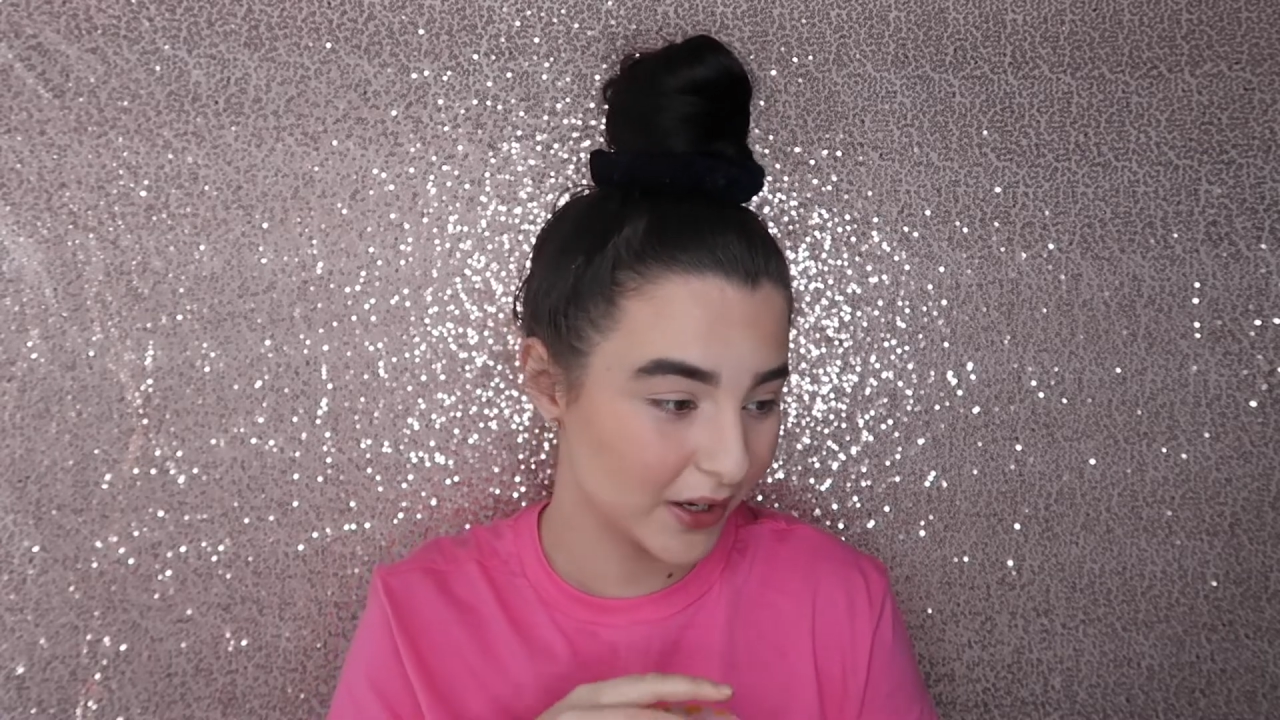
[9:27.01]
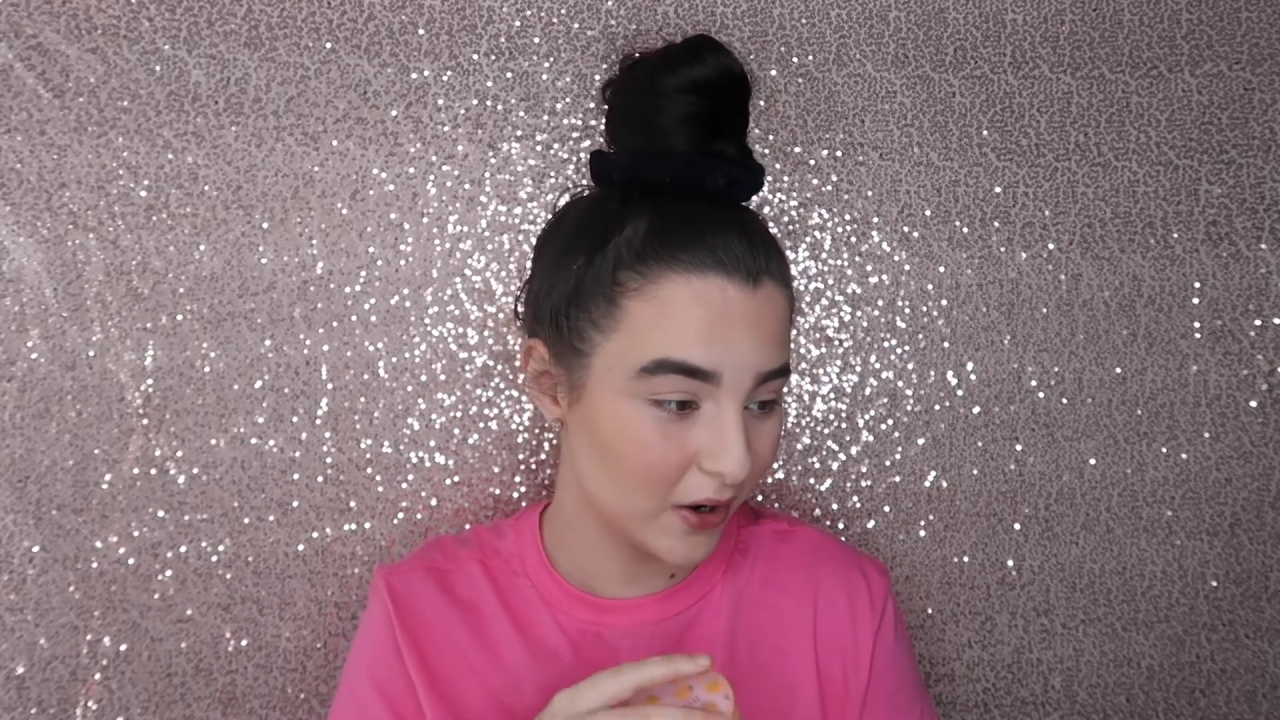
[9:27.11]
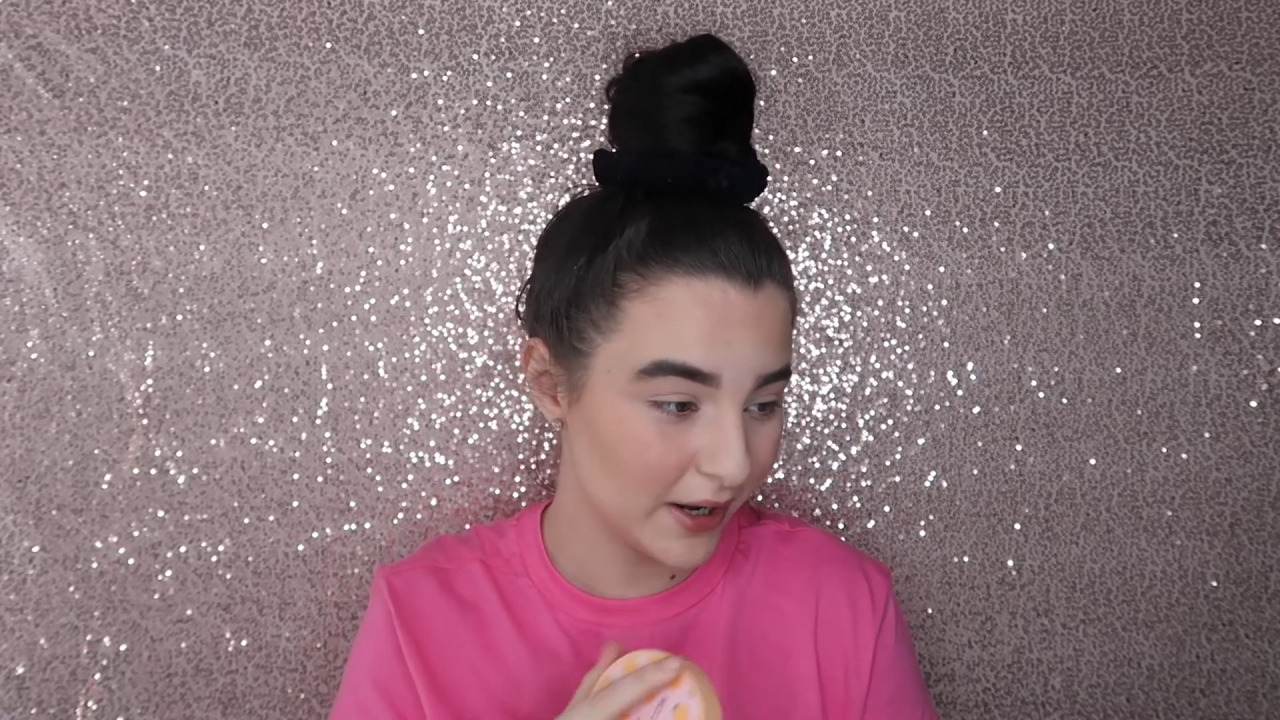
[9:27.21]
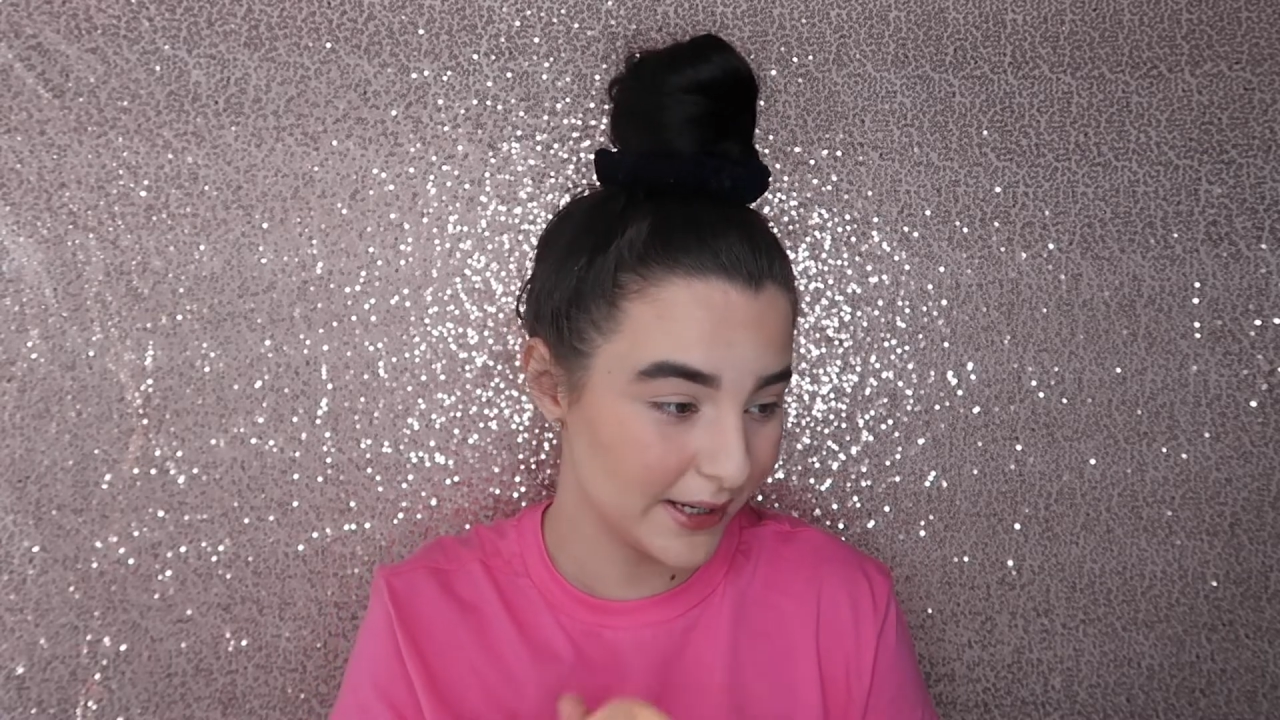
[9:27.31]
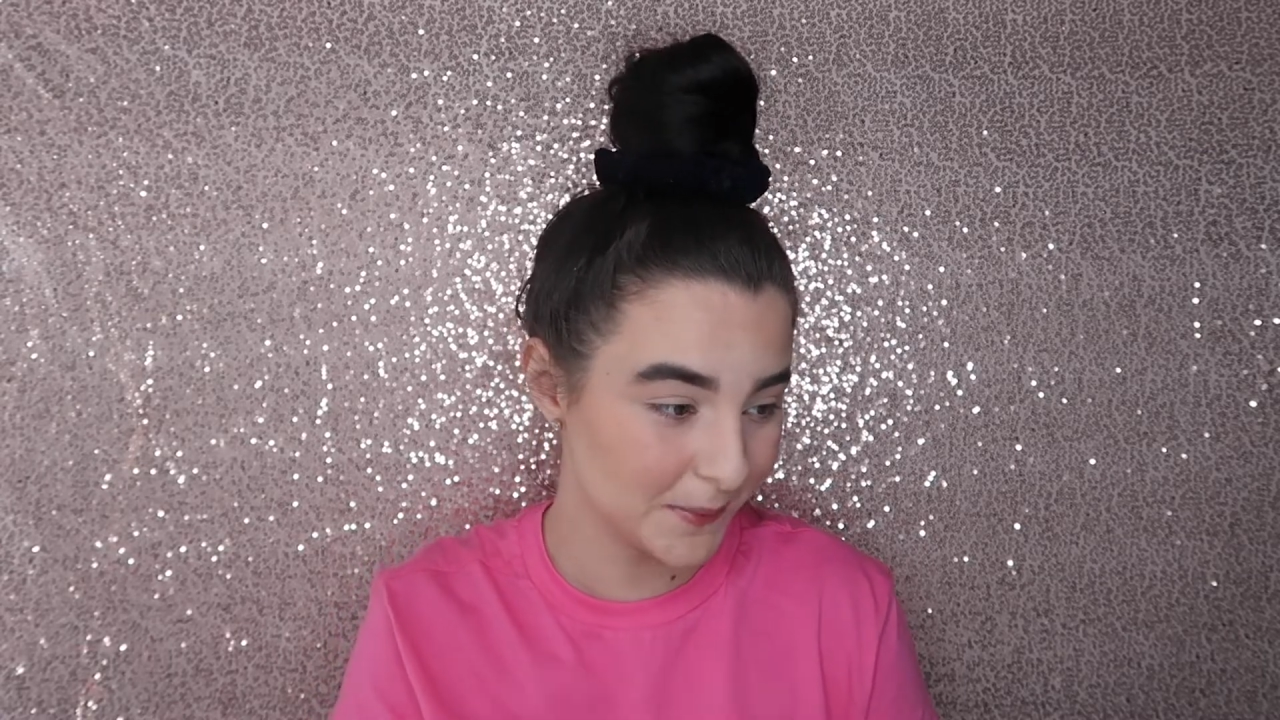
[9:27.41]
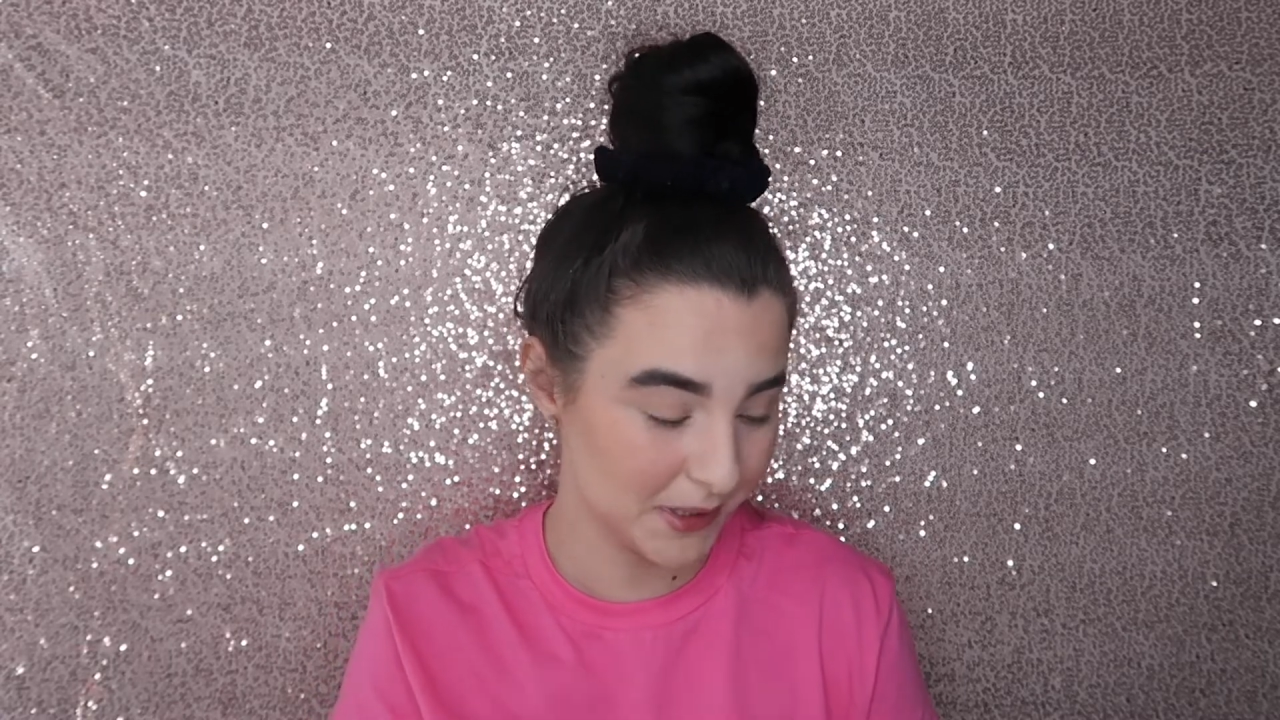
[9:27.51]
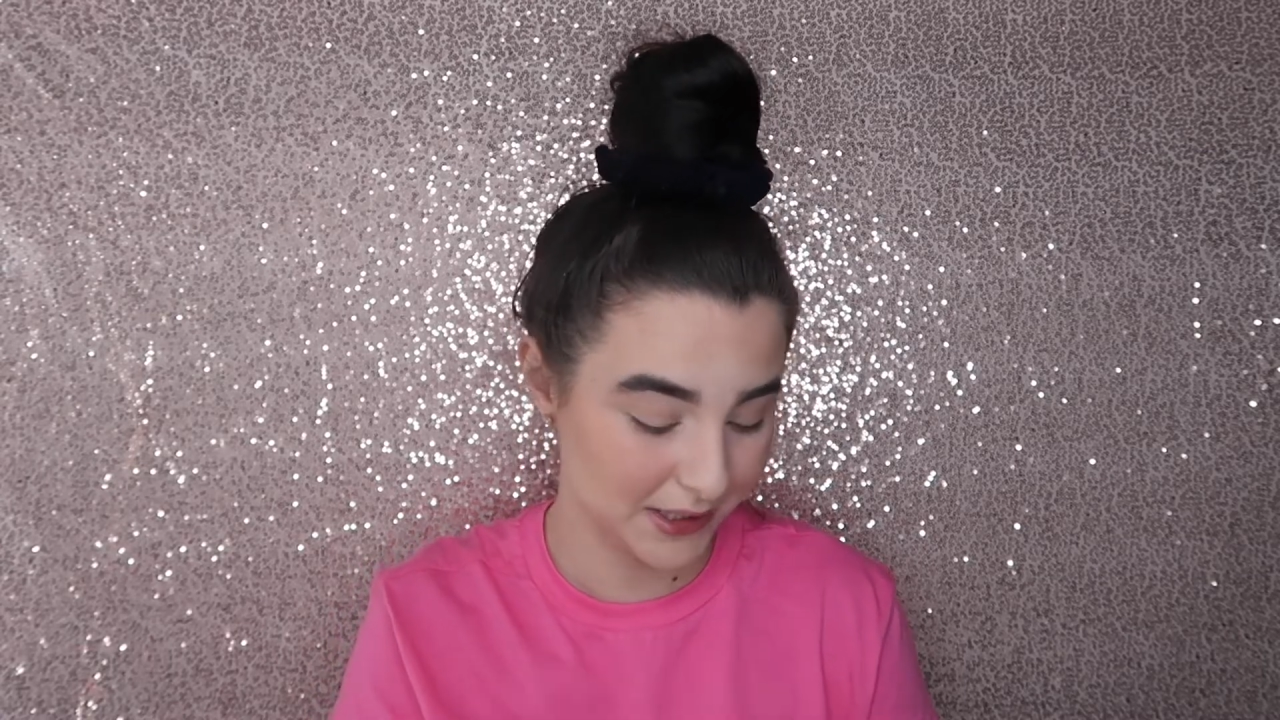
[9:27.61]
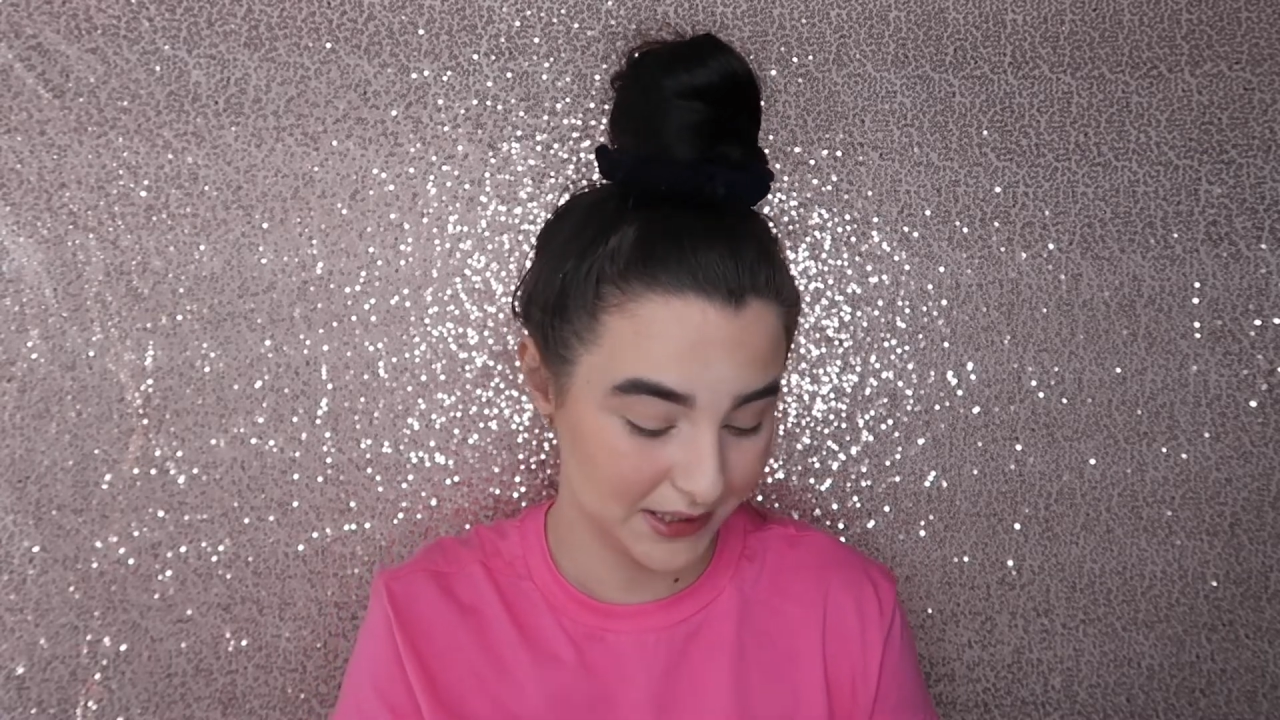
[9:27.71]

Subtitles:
I am going